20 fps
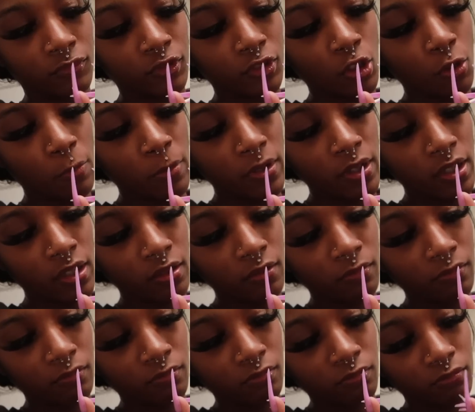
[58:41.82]
Open up.
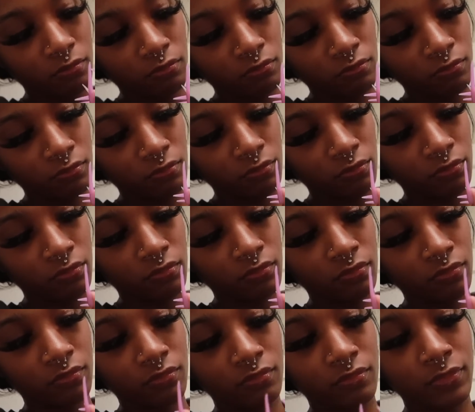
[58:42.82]

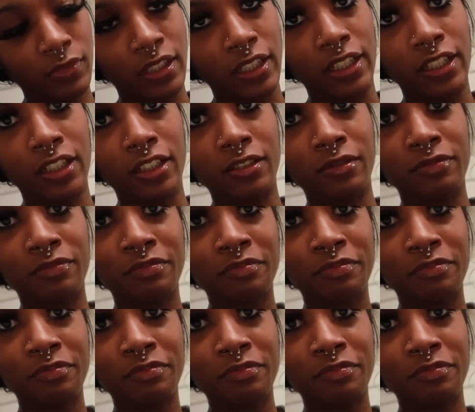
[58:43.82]
There you go.